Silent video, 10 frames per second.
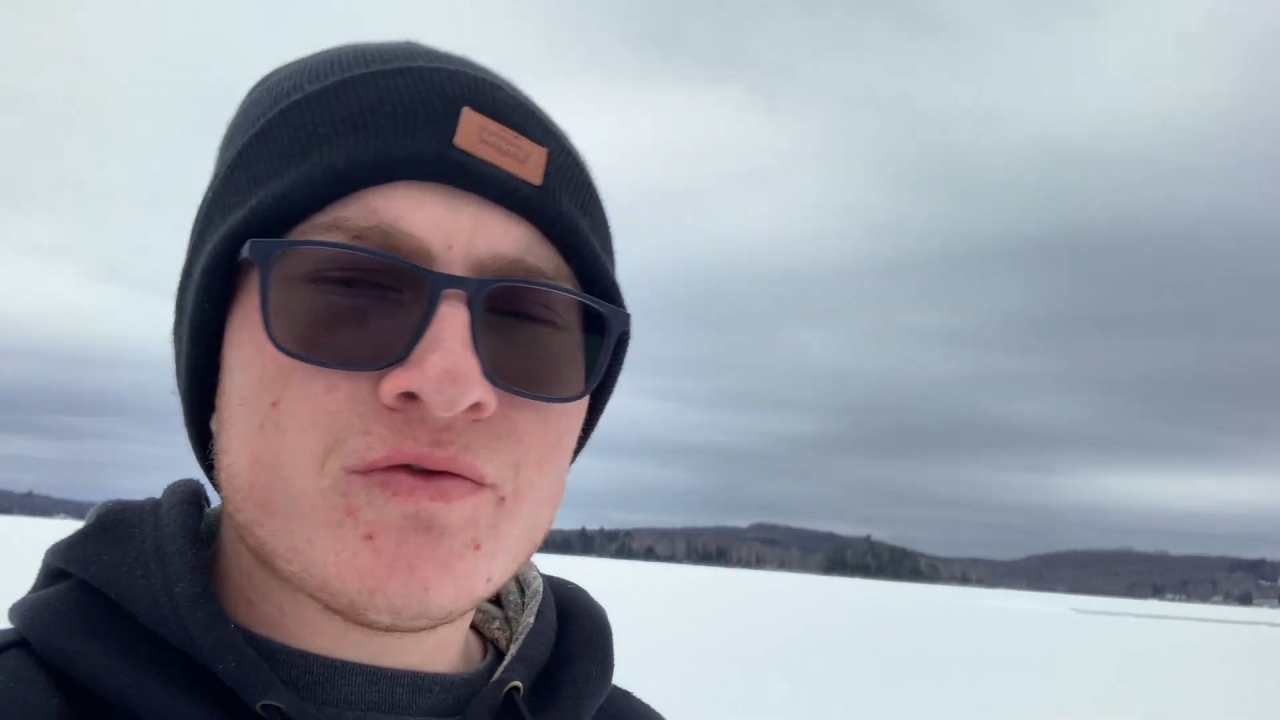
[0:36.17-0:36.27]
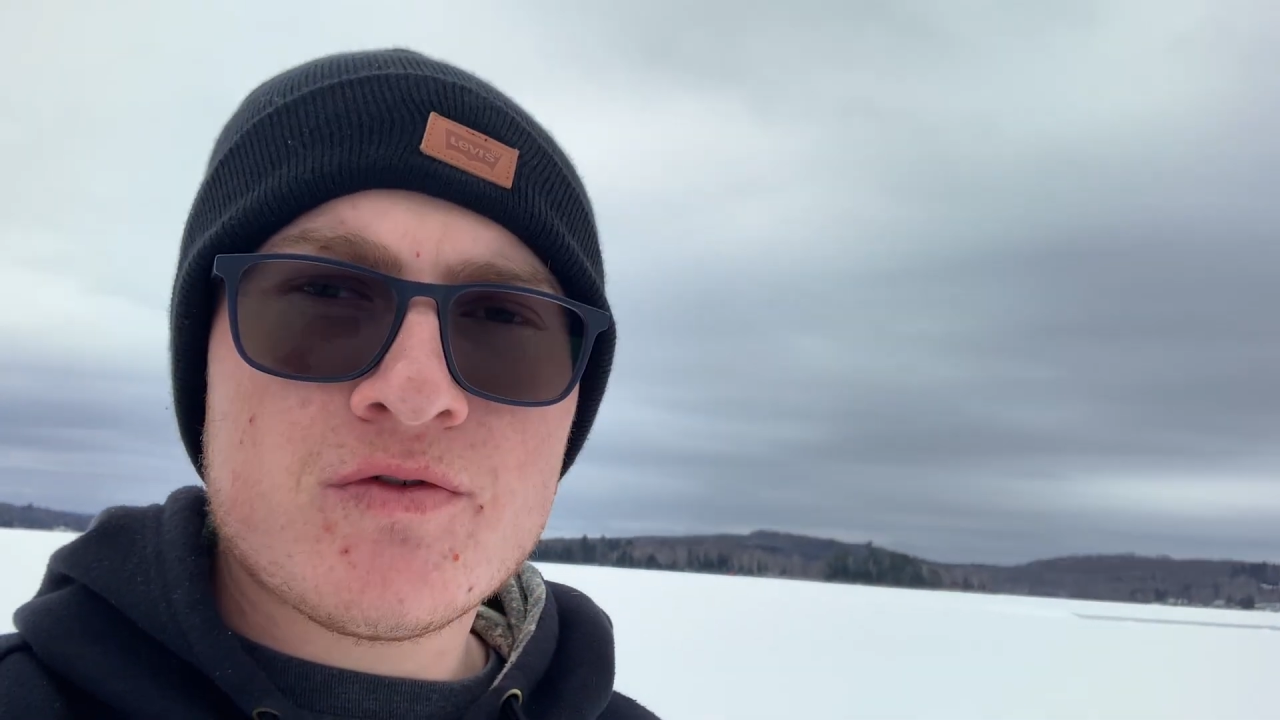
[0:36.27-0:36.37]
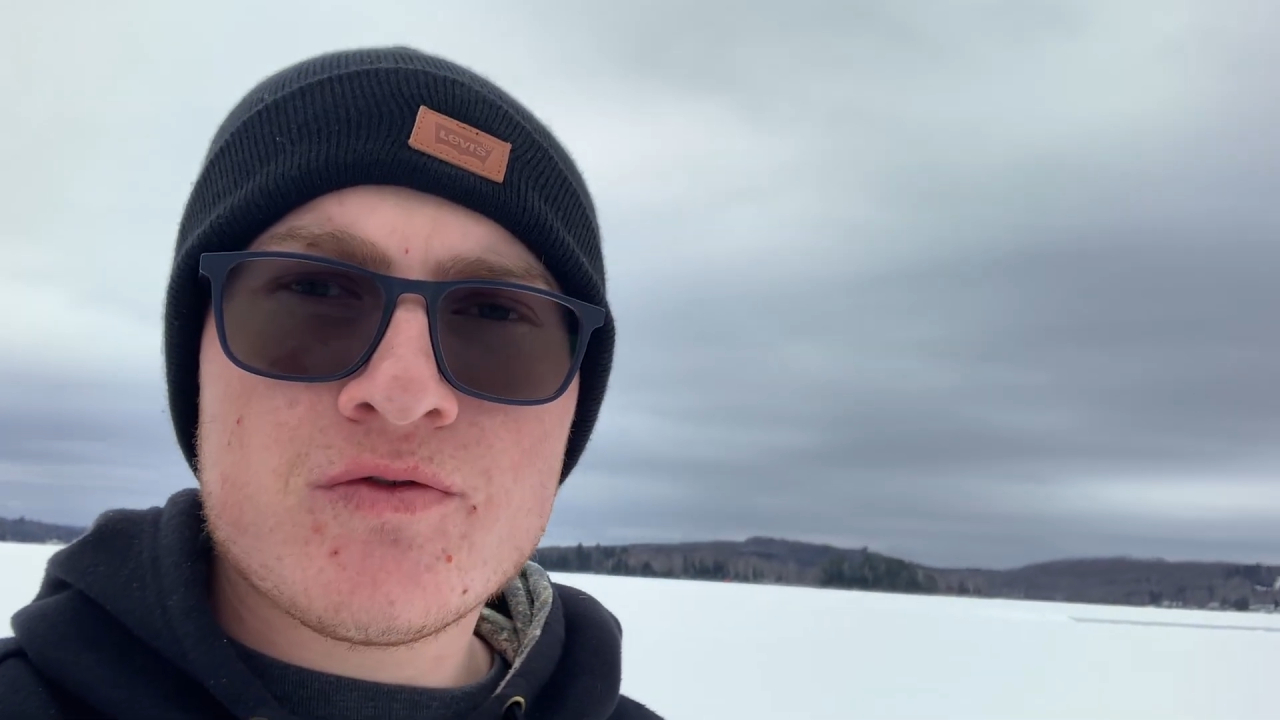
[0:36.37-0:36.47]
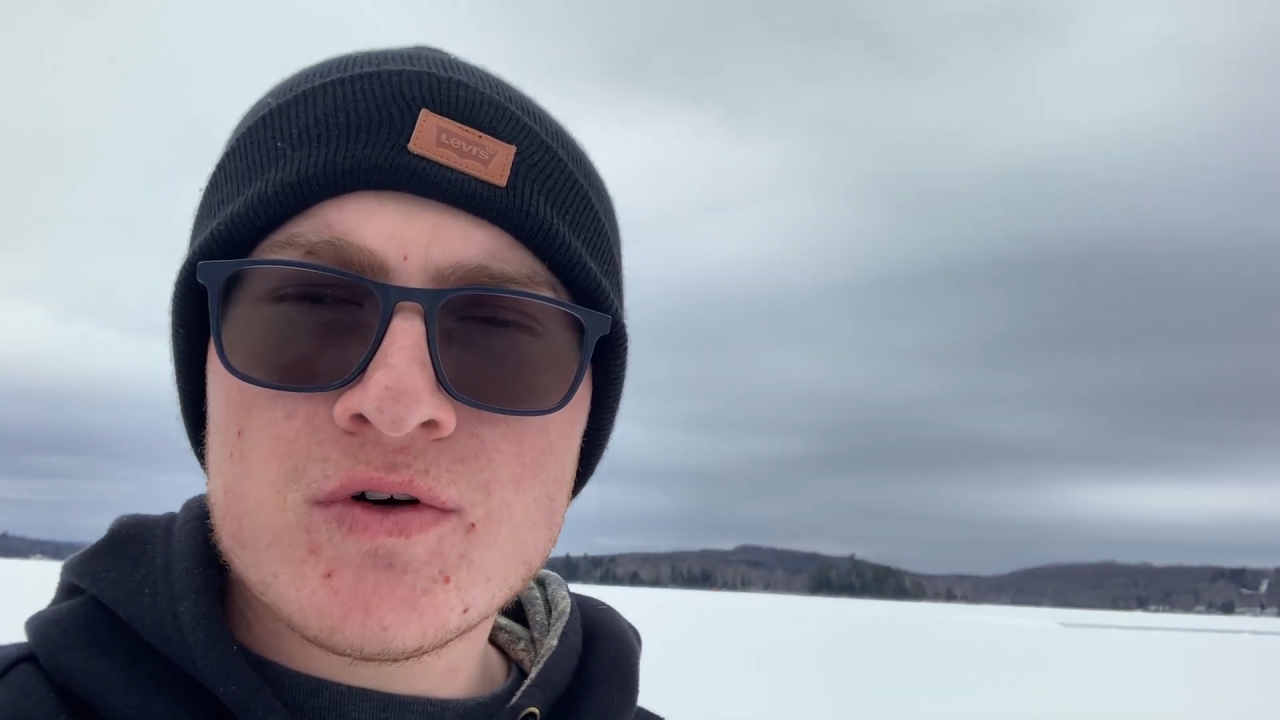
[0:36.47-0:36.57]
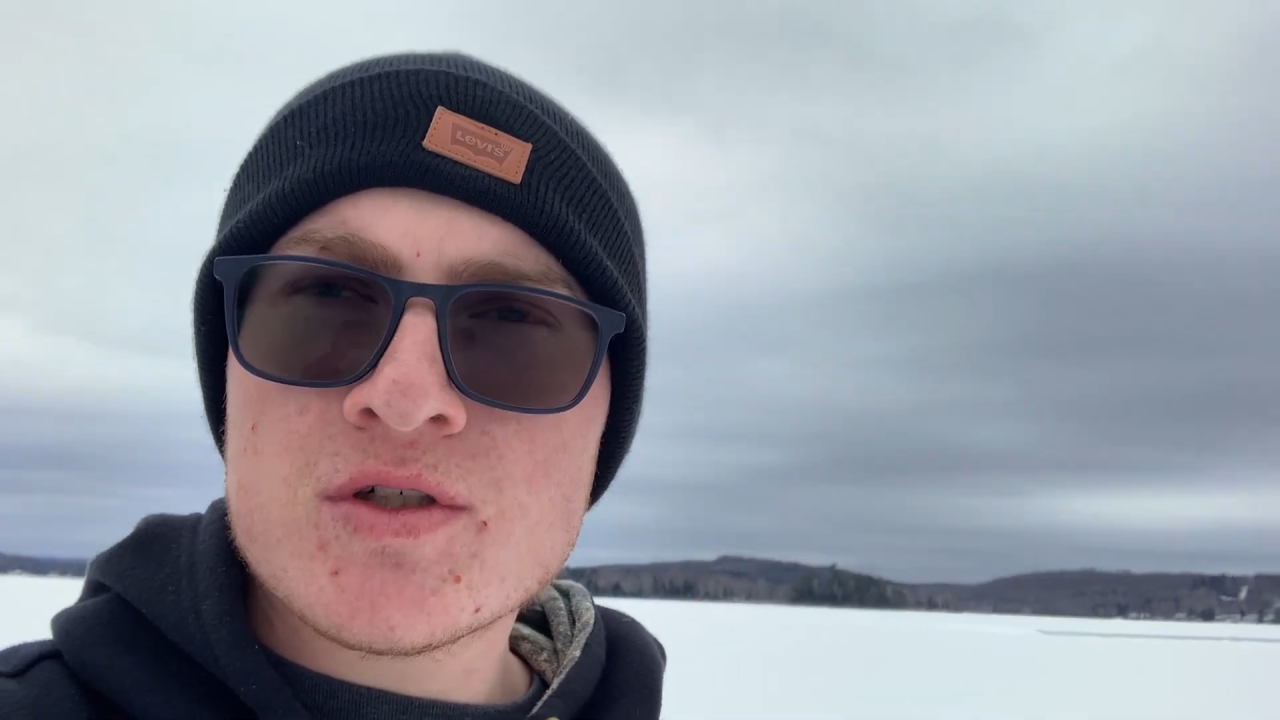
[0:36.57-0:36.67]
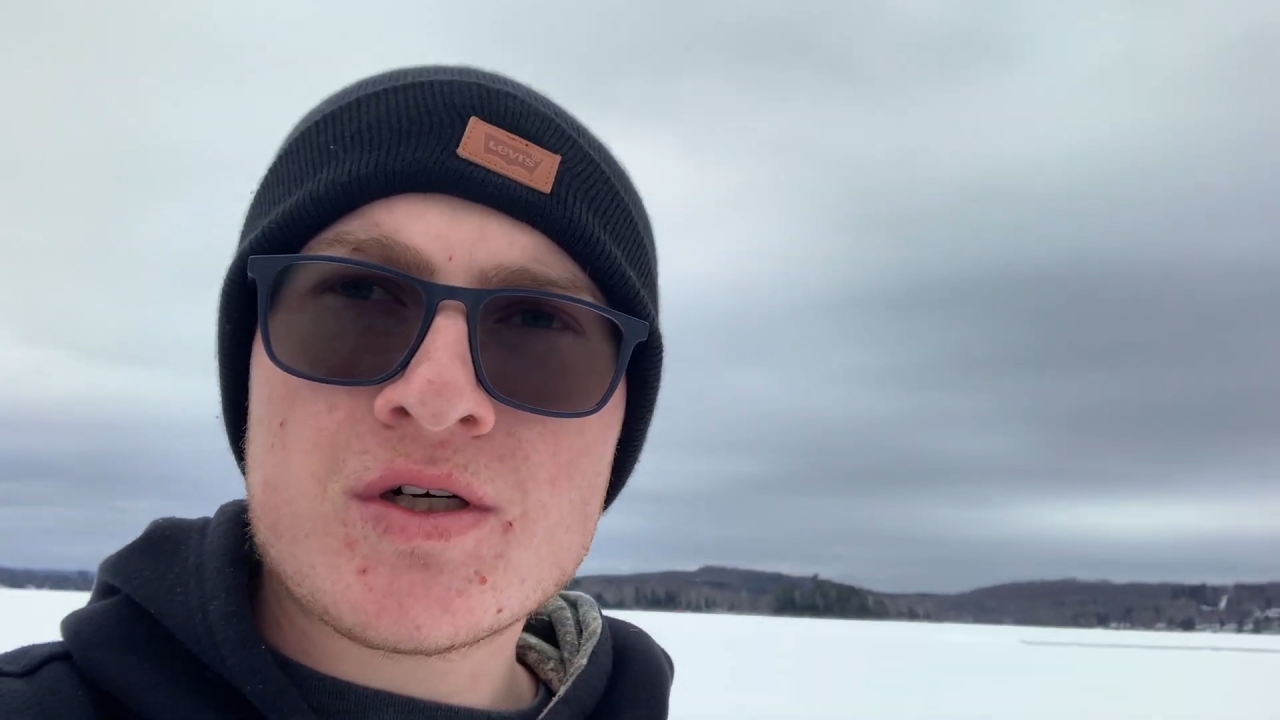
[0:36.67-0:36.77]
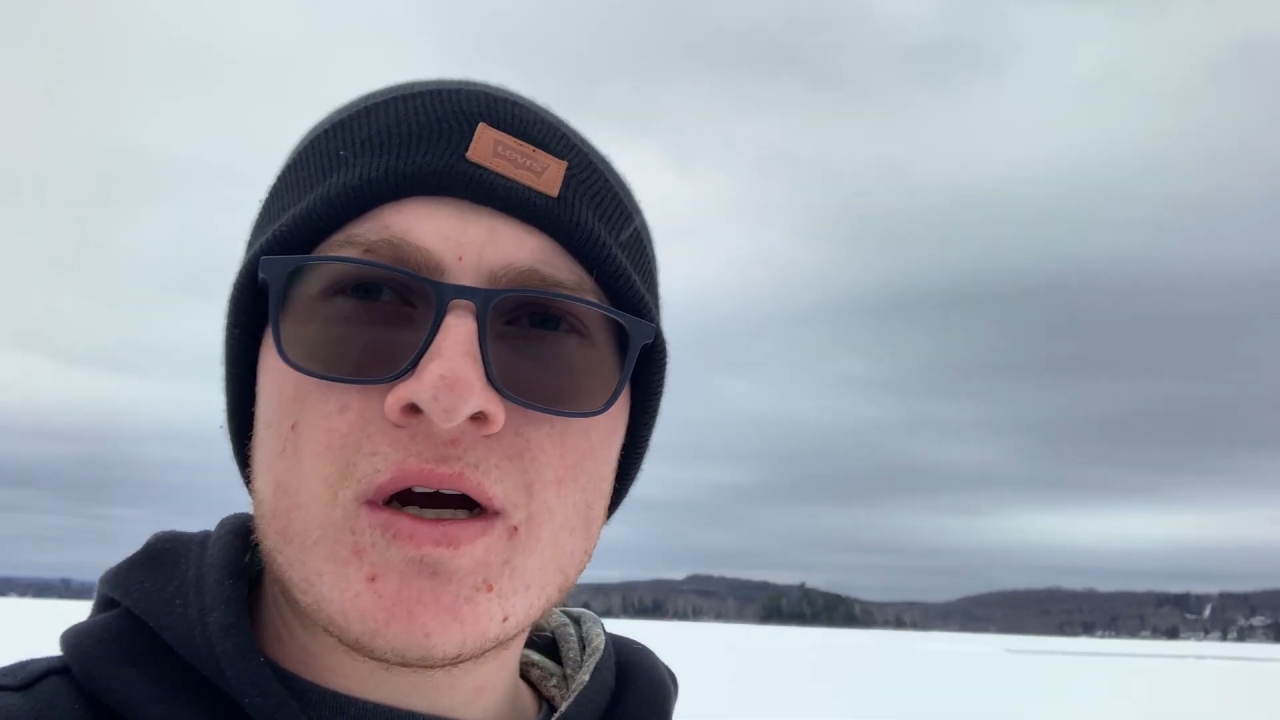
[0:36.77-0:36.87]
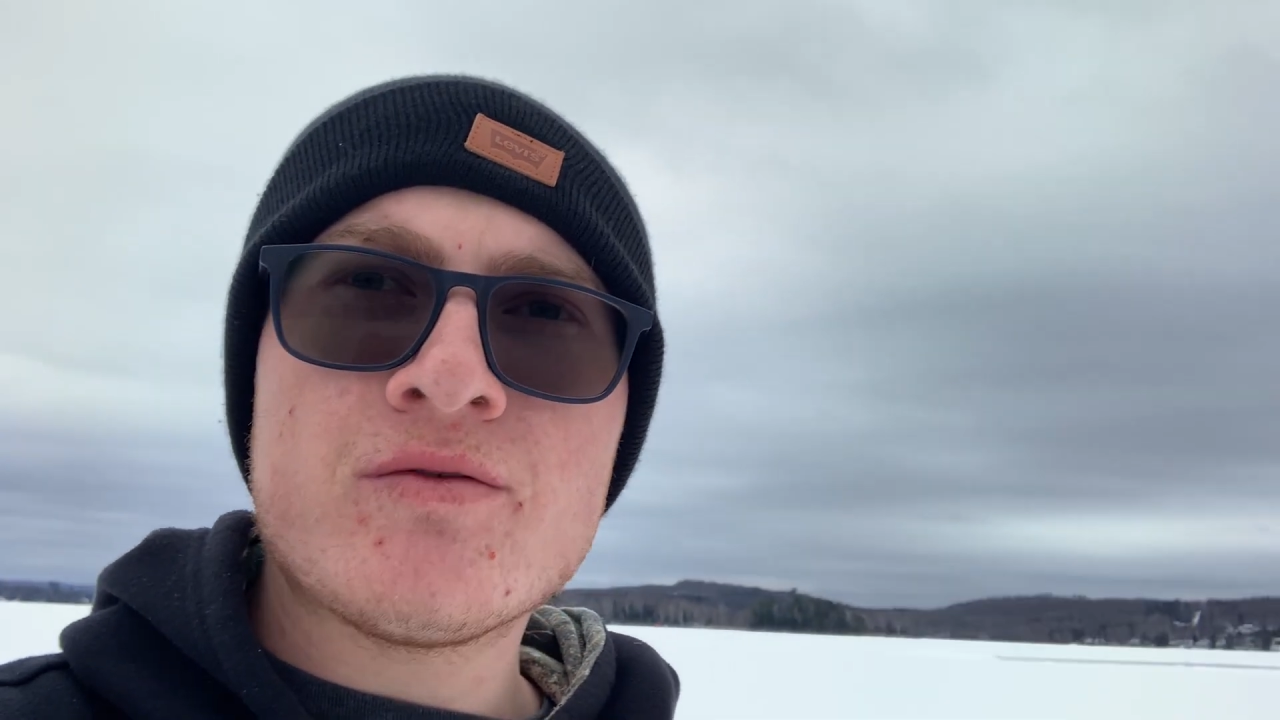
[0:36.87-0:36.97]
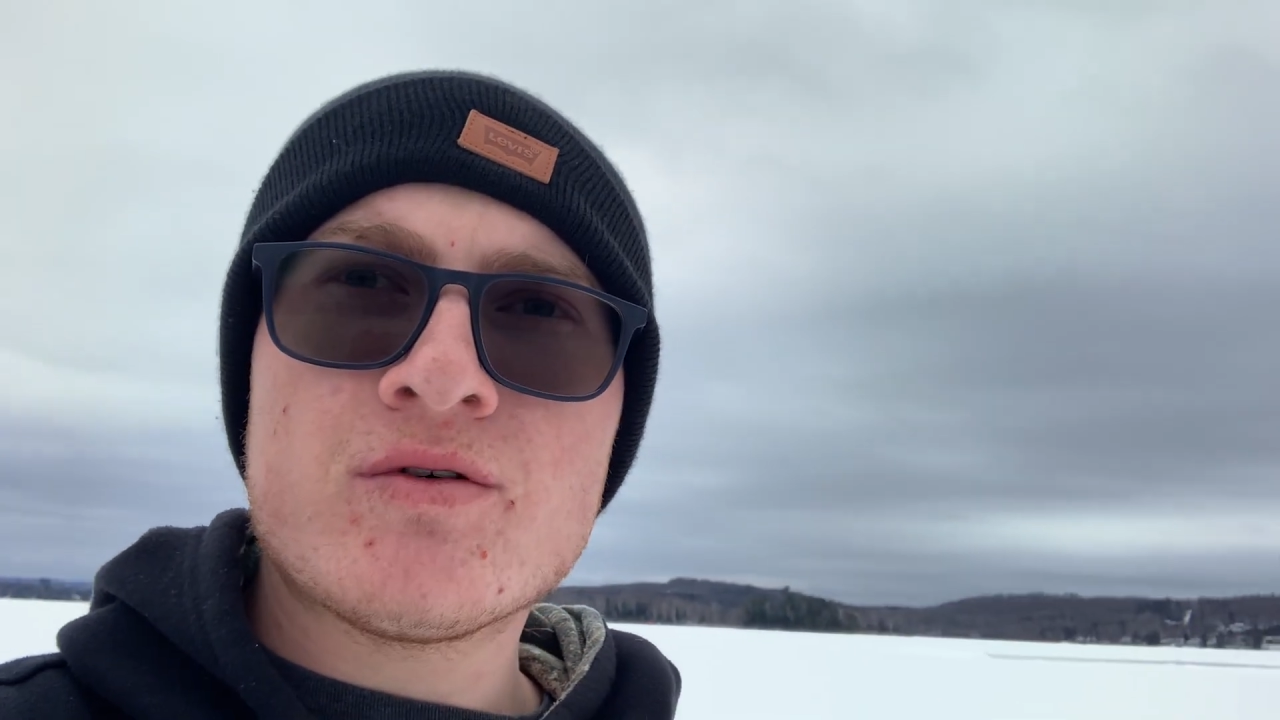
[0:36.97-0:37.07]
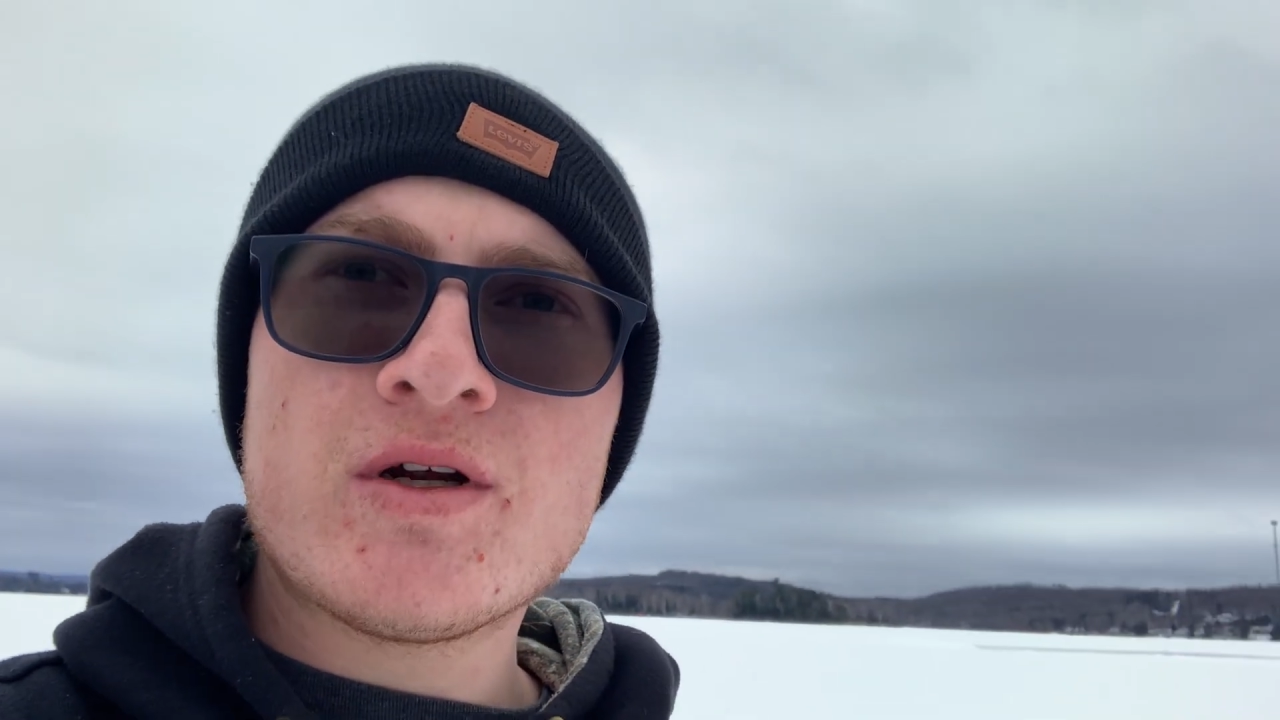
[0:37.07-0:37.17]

for foot travel